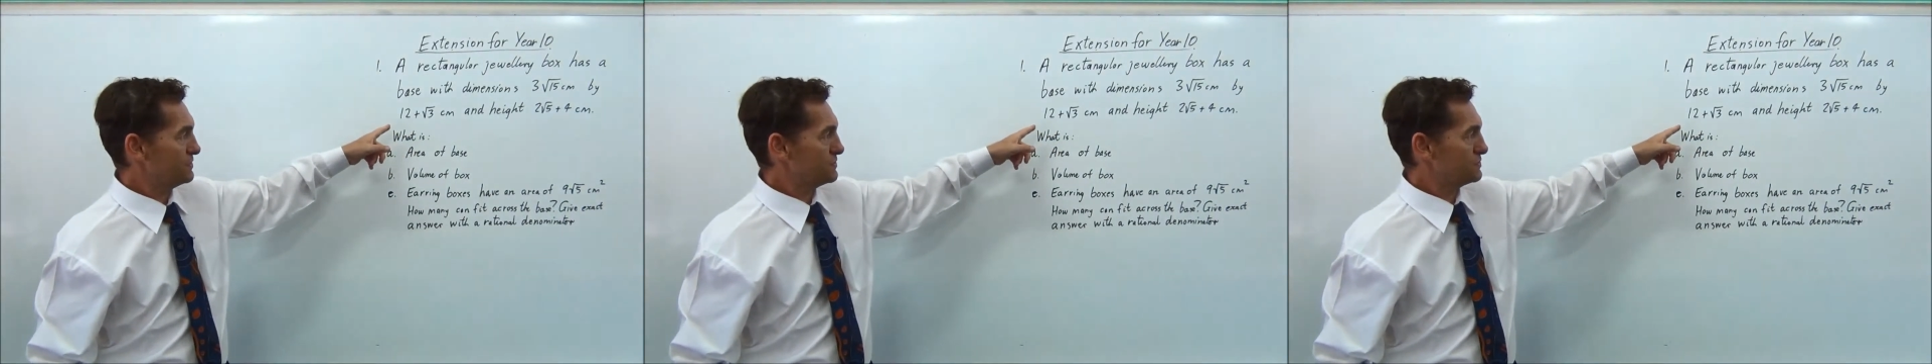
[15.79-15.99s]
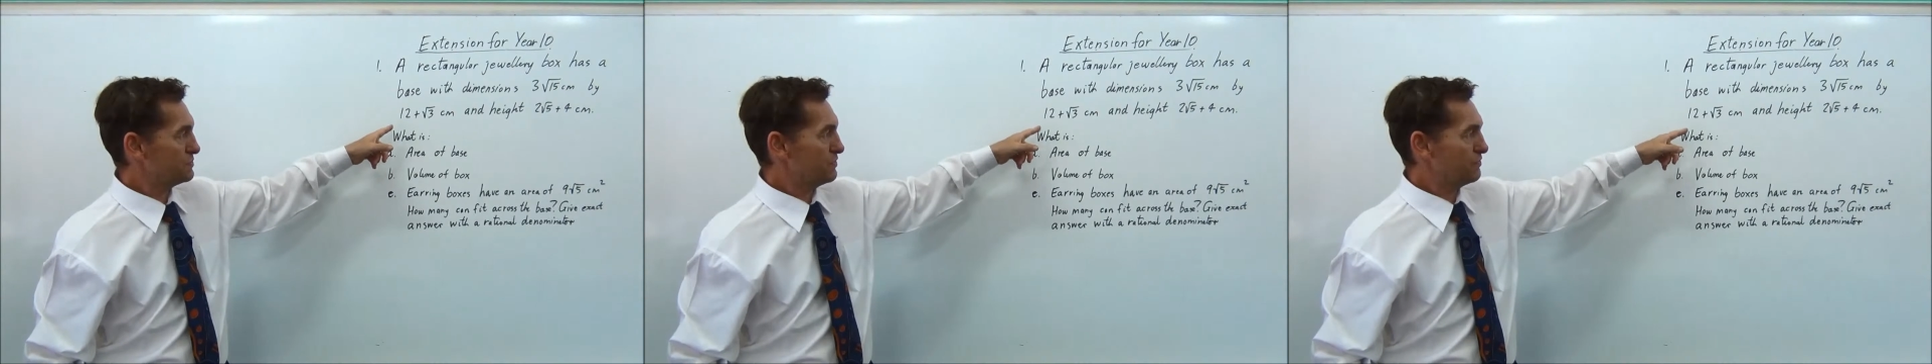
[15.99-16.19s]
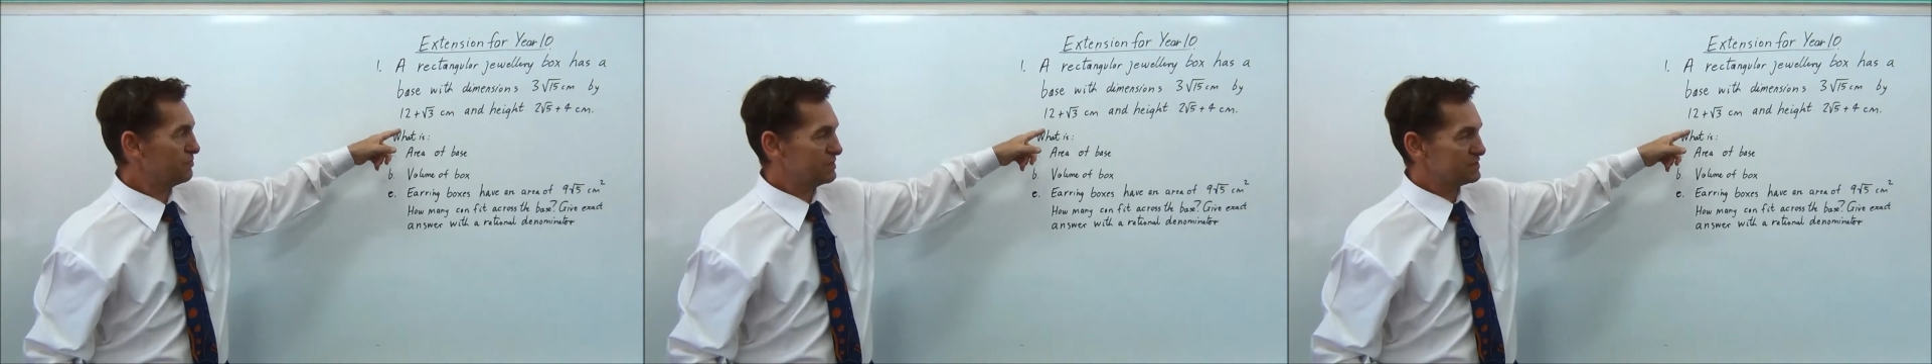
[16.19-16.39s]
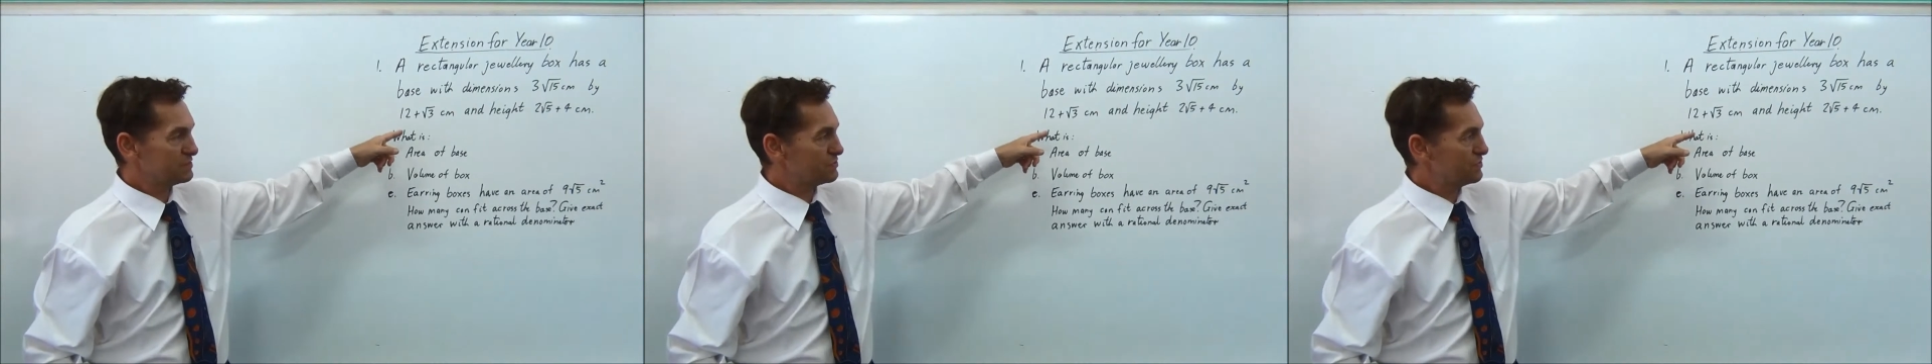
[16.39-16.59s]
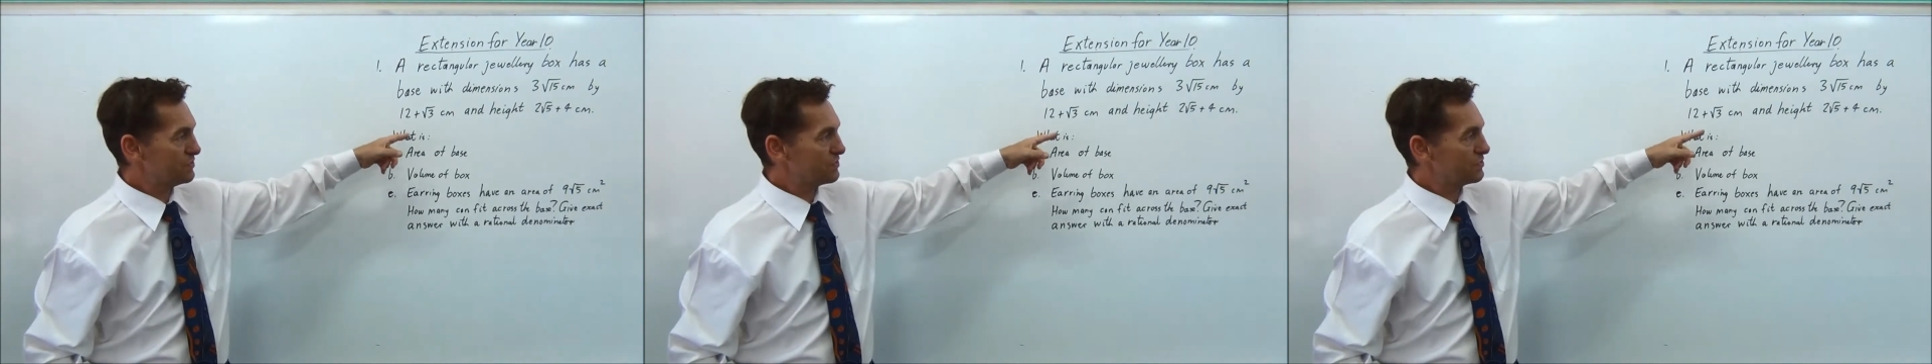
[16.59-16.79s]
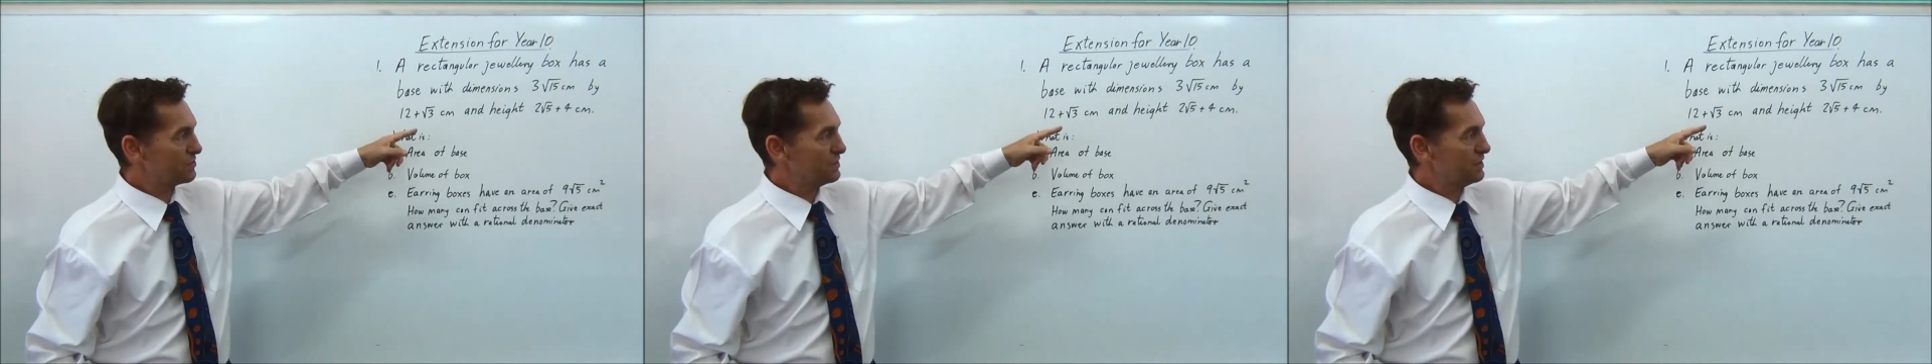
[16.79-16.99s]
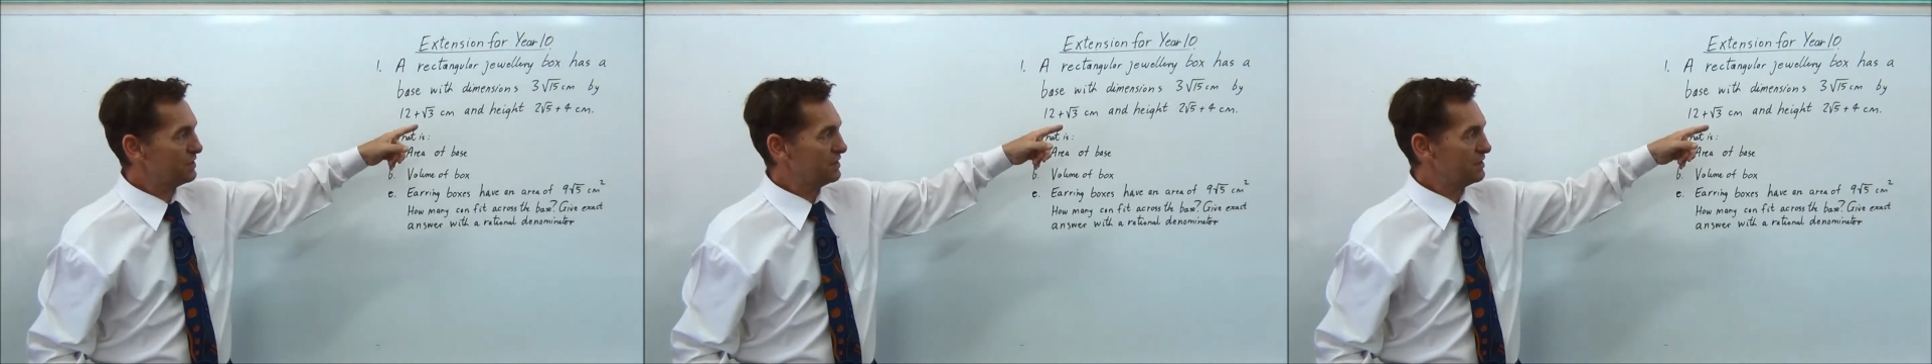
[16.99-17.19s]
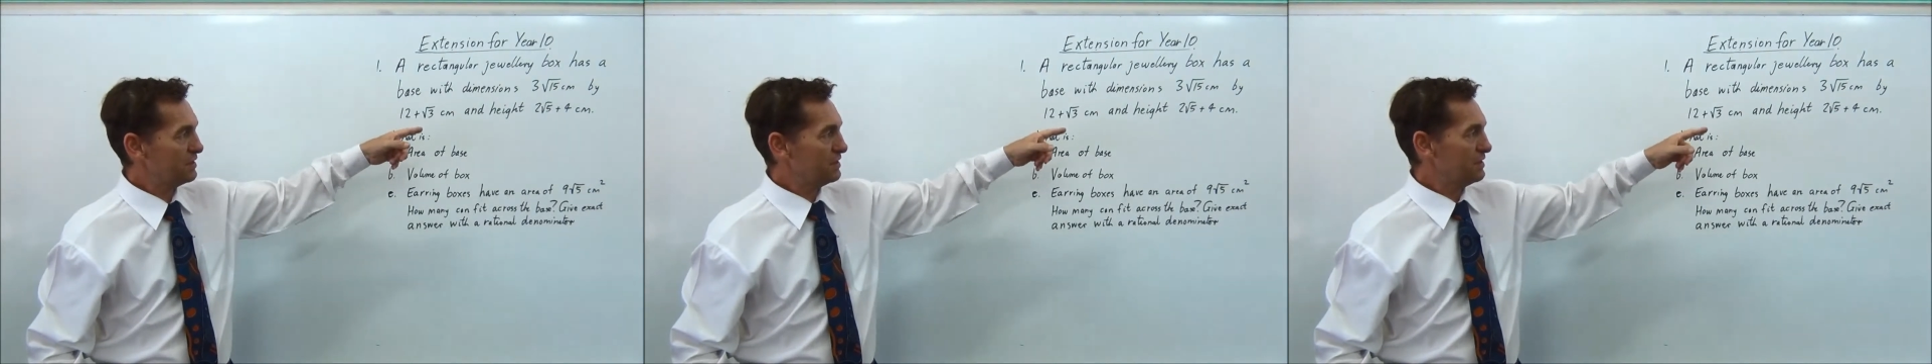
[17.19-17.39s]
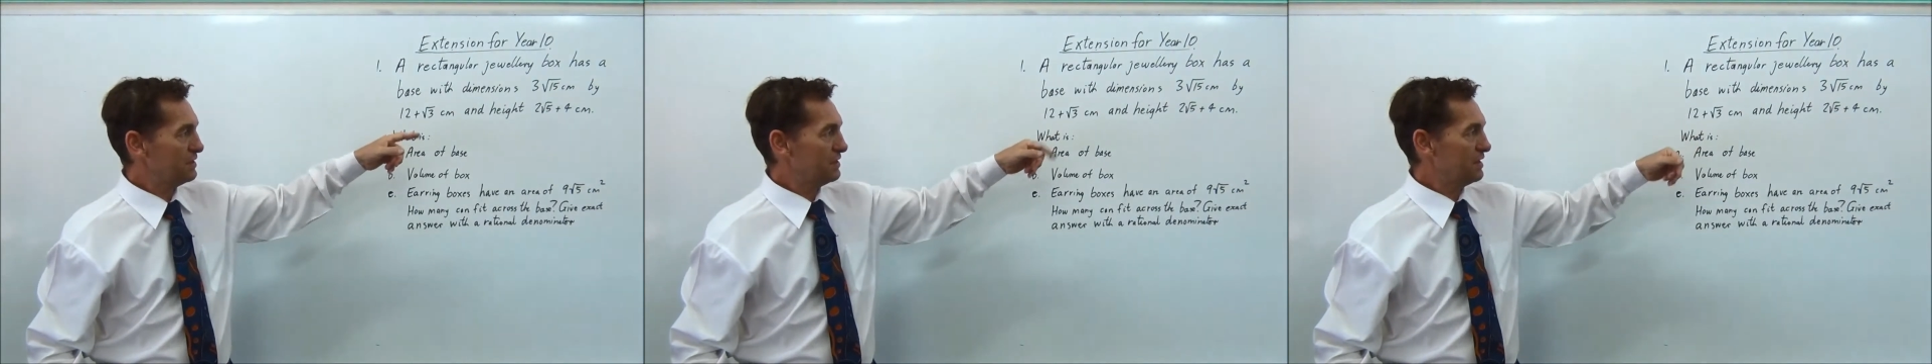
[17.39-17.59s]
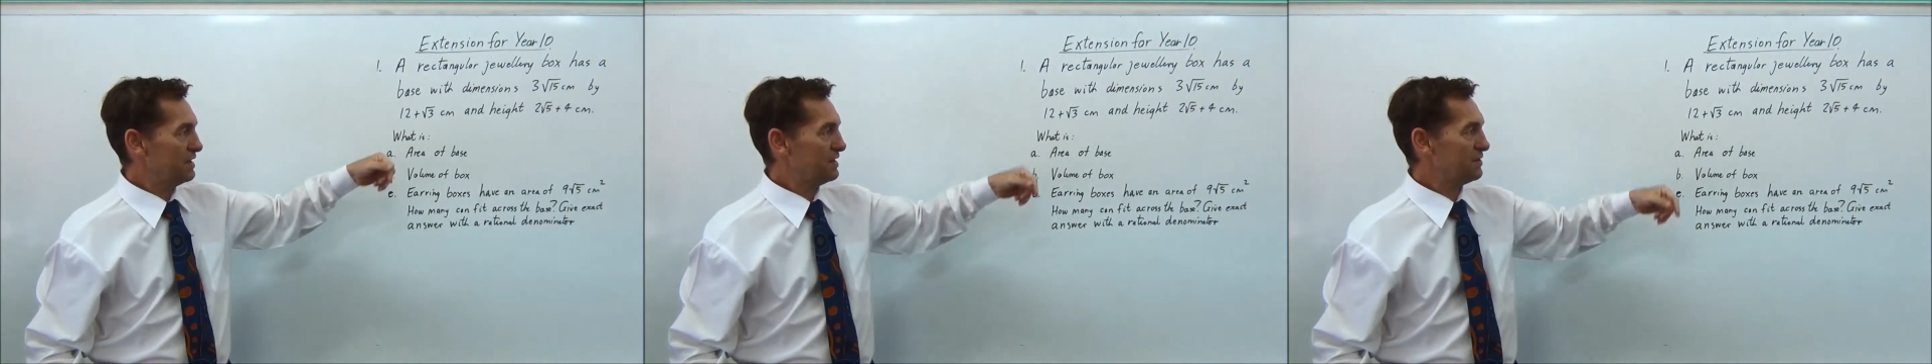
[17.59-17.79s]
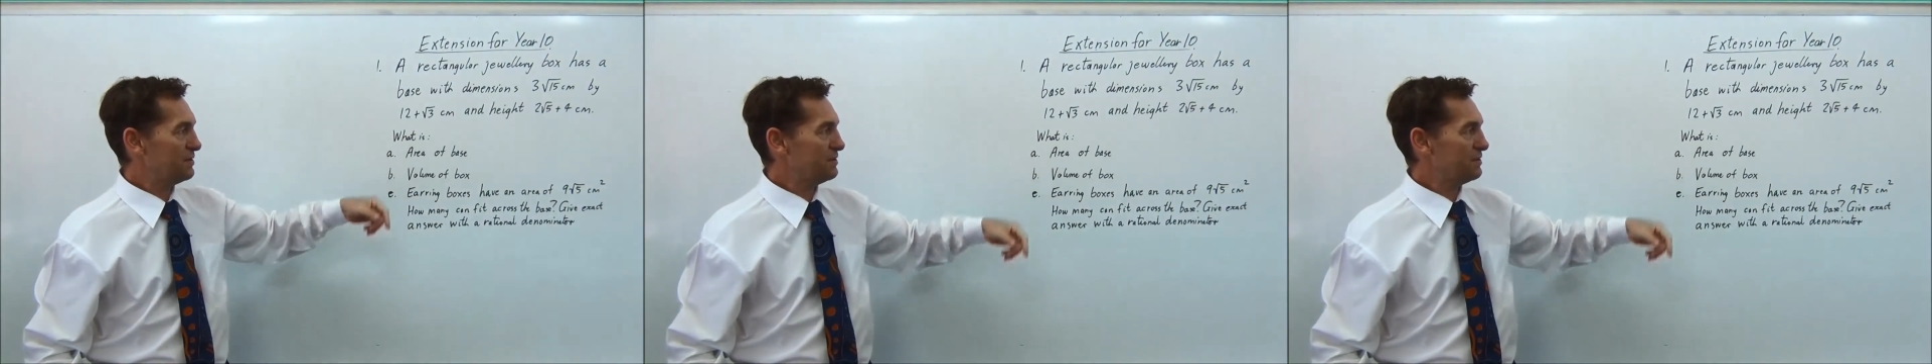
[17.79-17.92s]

12 plus root 3 and a